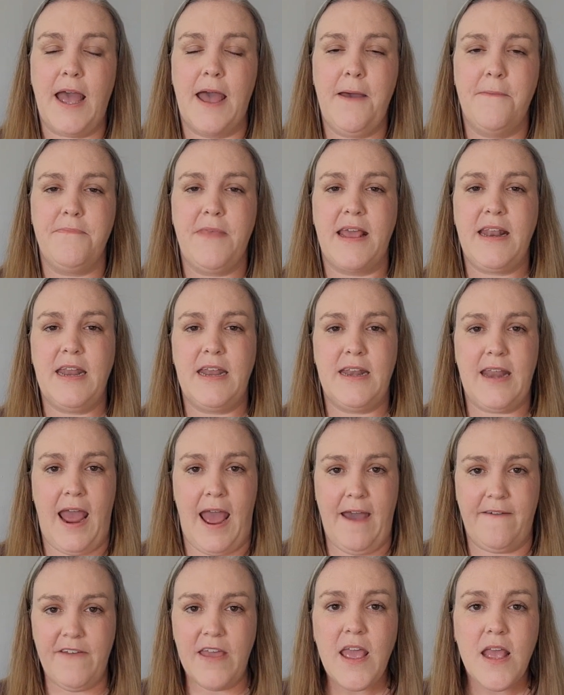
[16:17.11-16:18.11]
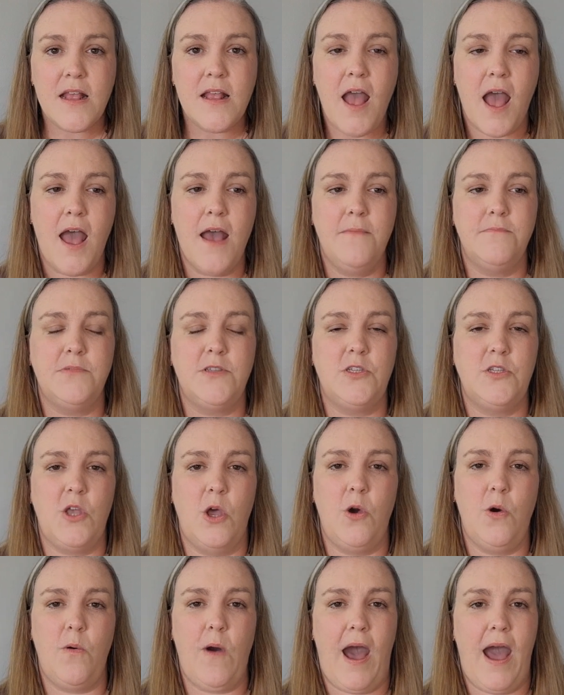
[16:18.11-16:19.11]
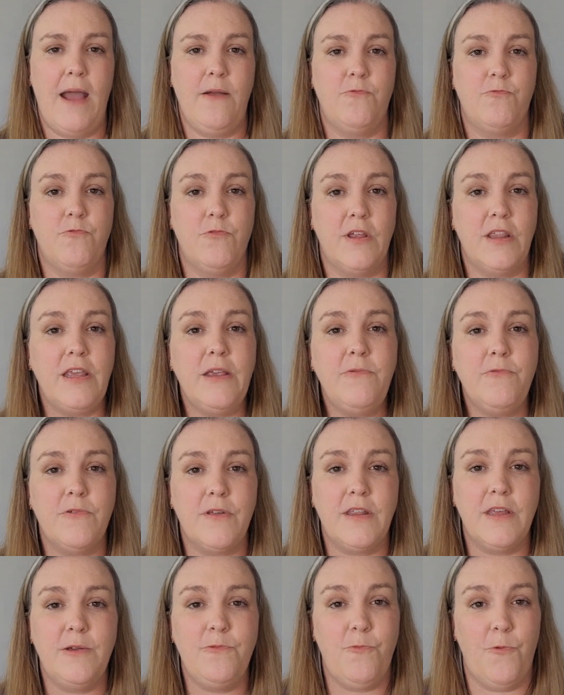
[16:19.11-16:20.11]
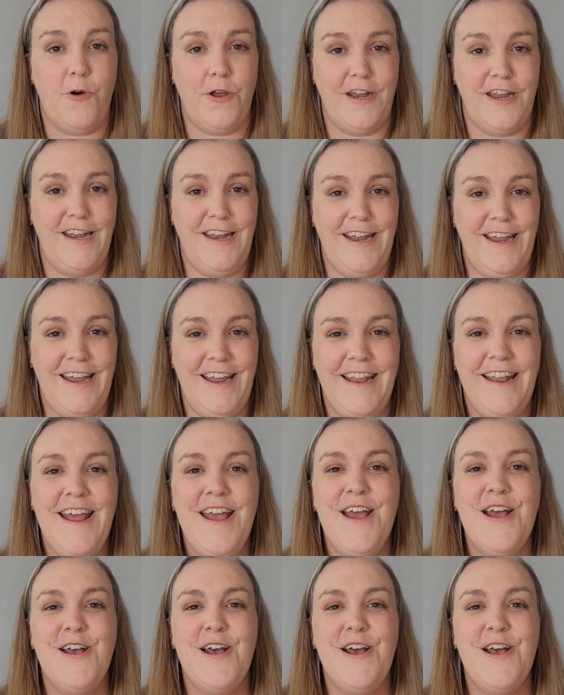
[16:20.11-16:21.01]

They didn't have it, so I really wanted it.